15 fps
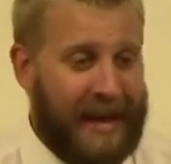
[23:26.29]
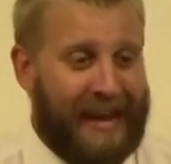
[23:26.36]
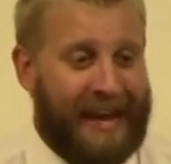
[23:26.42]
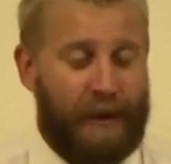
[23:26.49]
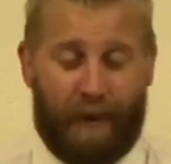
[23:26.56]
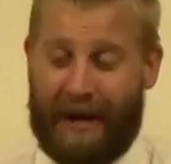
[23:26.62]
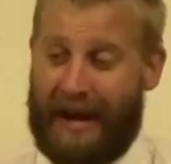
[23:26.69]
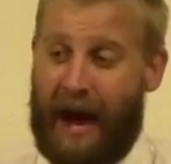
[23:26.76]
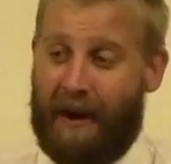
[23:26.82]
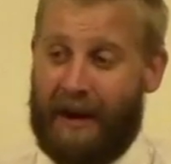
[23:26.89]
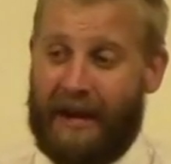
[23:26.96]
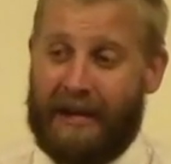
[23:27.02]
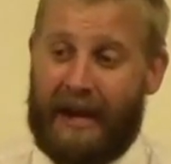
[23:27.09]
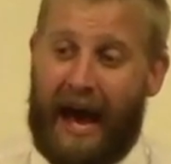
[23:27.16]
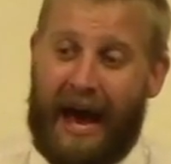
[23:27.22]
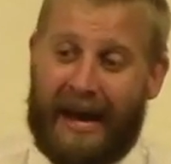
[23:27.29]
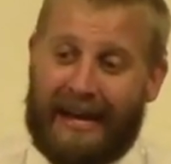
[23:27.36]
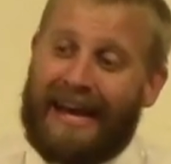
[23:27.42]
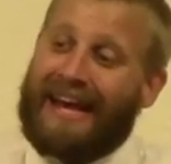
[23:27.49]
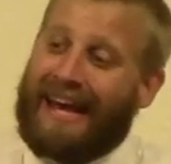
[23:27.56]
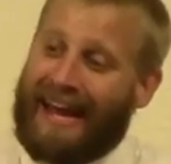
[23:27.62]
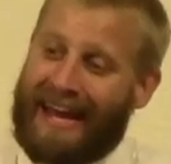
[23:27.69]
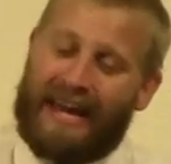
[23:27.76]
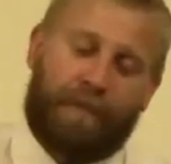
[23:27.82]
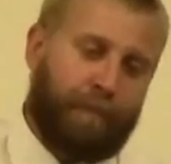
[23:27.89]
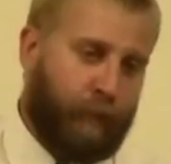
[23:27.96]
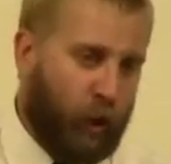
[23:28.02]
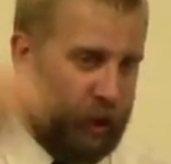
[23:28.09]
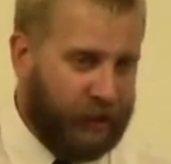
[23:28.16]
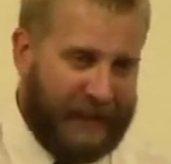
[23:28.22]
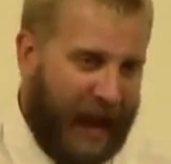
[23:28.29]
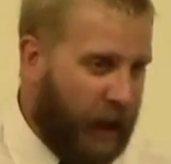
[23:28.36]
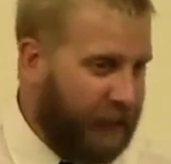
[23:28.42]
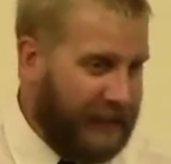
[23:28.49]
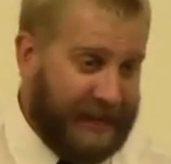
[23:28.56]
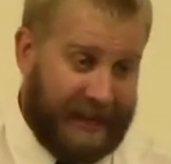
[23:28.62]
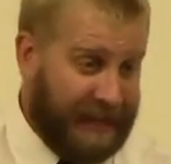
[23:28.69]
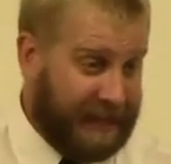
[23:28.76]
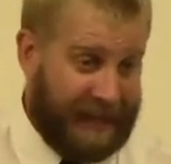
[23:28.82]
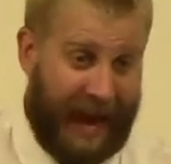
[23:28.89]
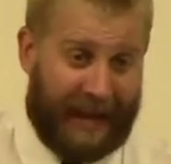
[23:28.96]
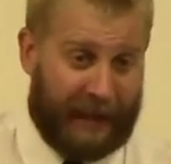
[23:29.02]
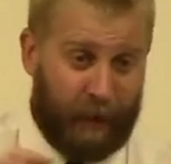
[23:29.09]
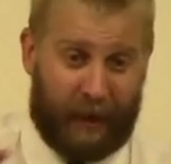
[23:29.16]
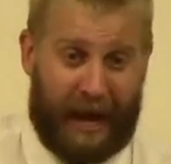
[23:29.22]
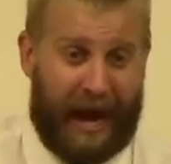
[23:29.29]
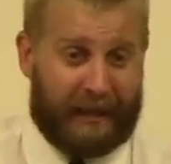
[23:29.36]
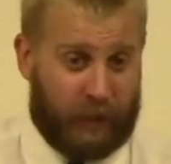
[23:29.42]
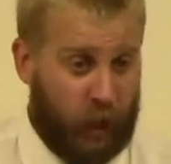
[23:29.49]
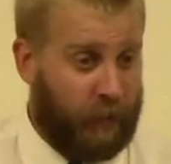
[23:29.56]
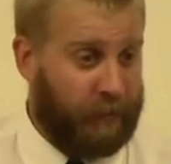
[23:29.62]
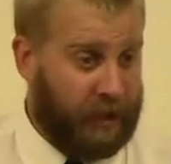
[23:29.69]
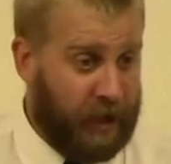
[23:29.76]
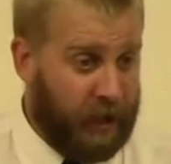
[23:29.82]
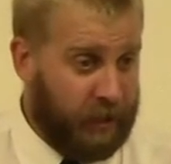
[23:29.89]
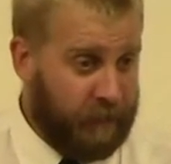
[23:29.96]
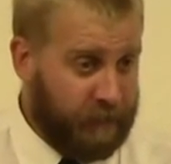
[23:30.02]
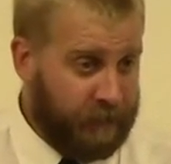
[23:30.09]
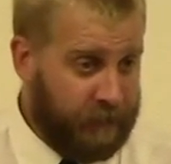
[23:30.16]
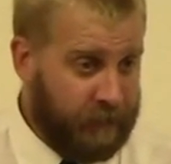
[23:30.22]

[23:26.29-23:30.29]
He went out at night. He pulled down, that he did exactly what God told him to do.